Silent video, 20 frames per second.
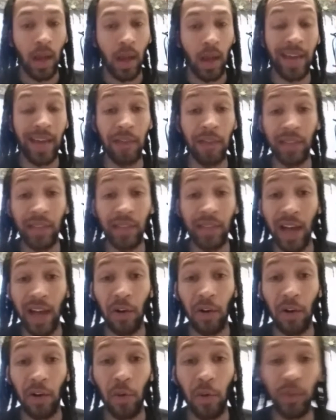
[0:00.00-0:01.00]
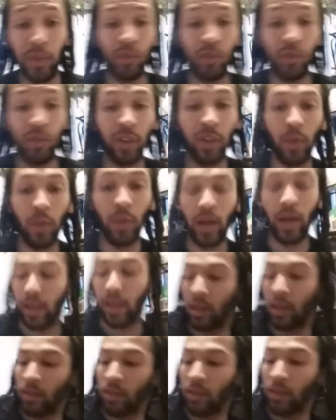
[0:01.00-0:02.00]
It gave a lot of hold, which is really weird.
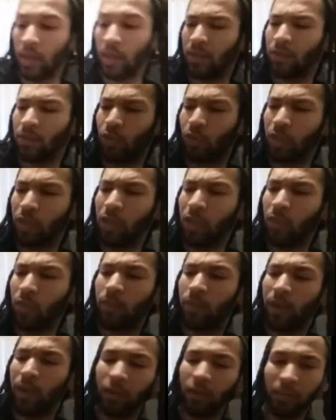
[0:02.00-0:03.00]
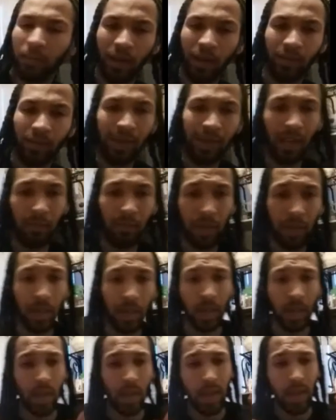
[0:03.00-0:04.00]
Like it's a really weird product, because it
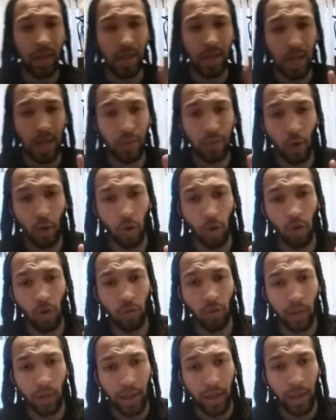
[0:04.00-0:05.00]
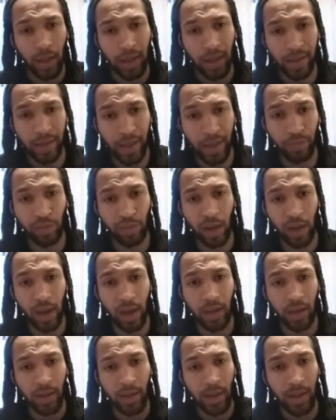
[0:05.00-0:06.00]
gave hold, it gave
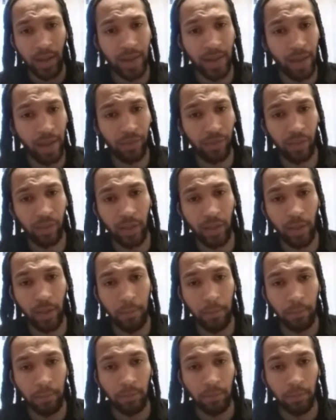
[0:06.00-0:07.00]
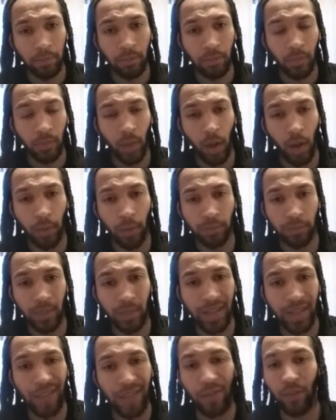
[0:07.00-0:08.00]
shine, it gave slip,
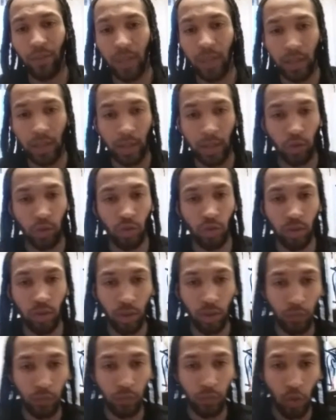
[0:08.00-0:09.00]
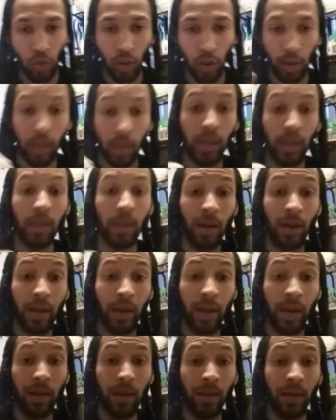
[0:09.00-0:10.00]
it gave everything that you look for.
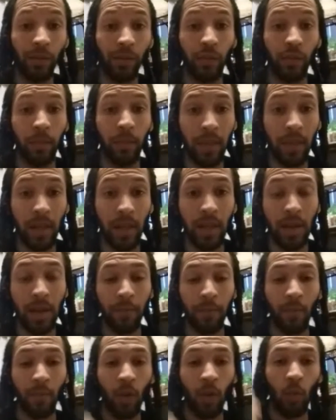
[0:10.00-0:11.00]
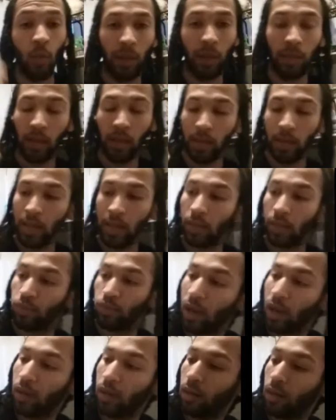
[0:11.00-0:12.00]
Again, at least for me, when I'm looking at a
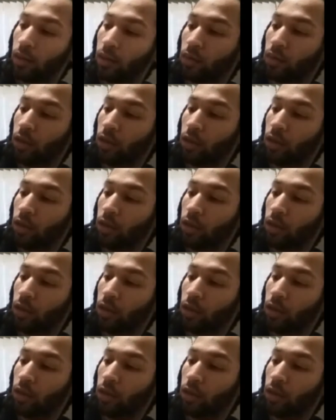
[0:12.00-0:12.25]
product.